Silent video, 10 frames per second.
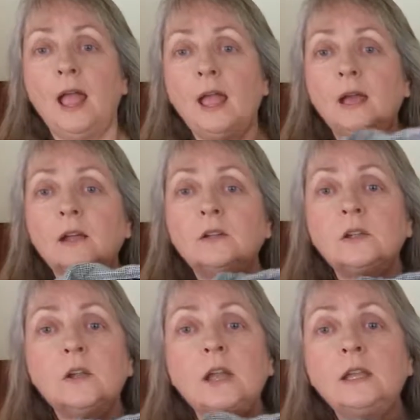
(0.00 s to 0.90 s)
And
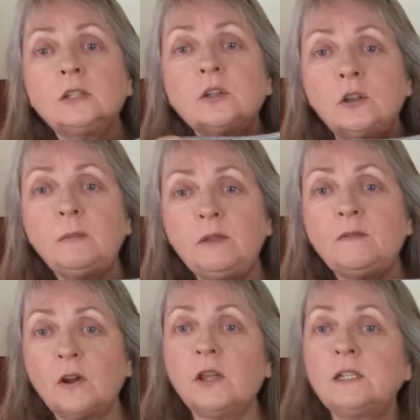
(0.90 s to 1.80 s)
it's going to be
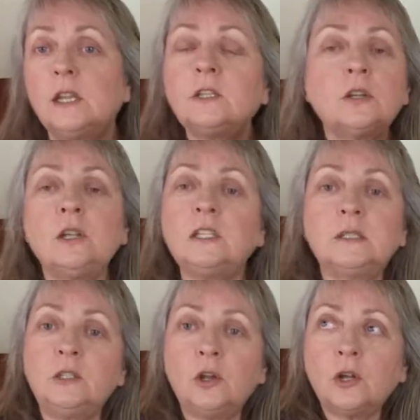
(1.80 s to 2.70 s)

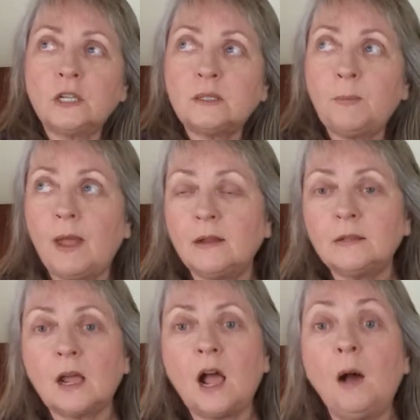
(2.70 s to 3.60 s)
you're going to
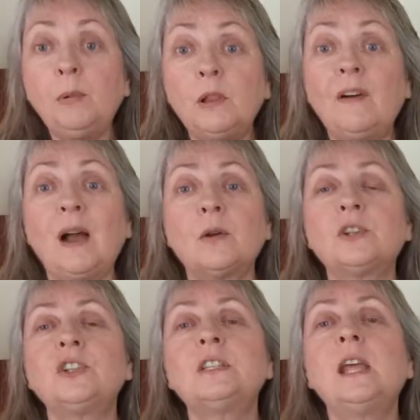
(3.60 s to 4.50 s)
spend a couple of
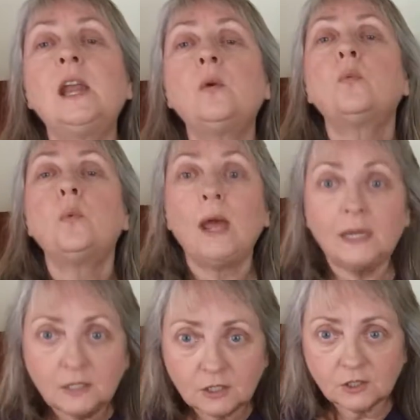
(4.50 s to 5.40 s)
hours just getting
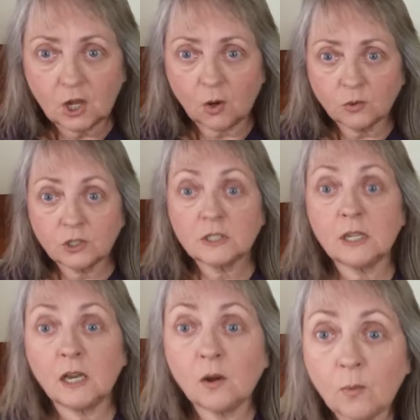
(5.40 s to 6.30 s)
ready to sew, just
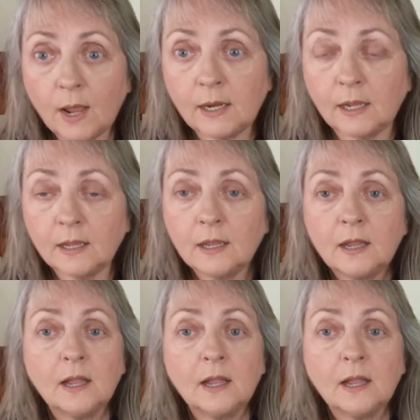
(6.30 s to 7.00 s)
getting ready.